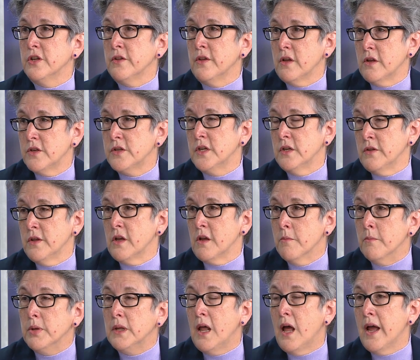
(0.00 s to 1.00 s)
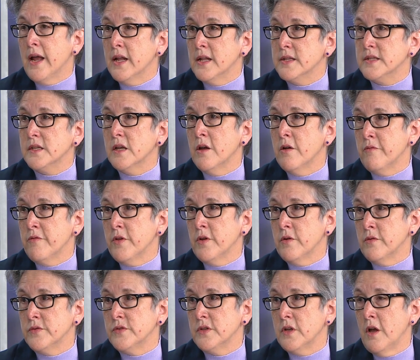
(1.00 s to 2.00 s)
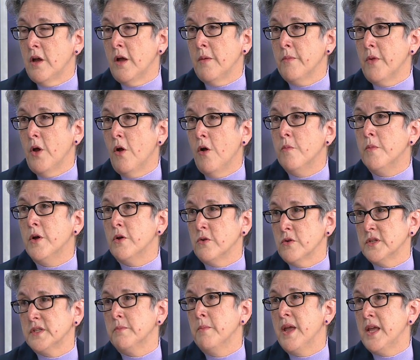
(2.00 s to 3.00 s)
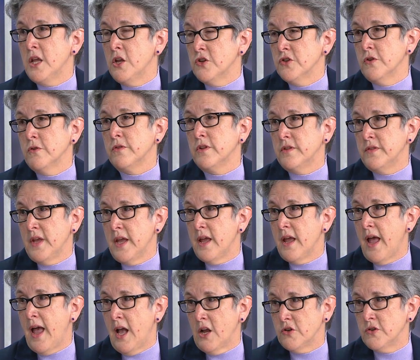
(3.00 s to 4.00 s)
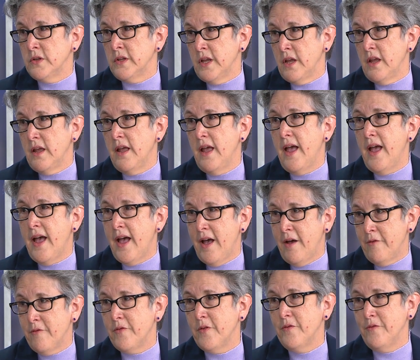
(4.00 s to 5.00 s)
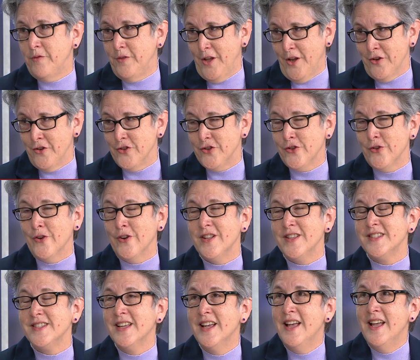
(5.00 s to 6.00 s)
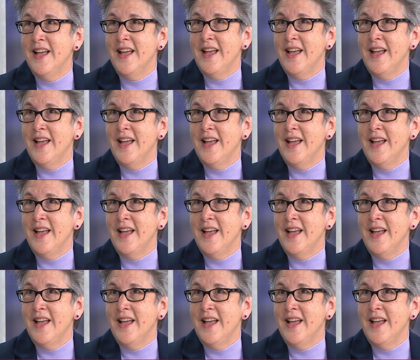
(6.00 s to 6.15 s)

to, to the compliance of those um, homeowners, making sure that they actually have flood insurance.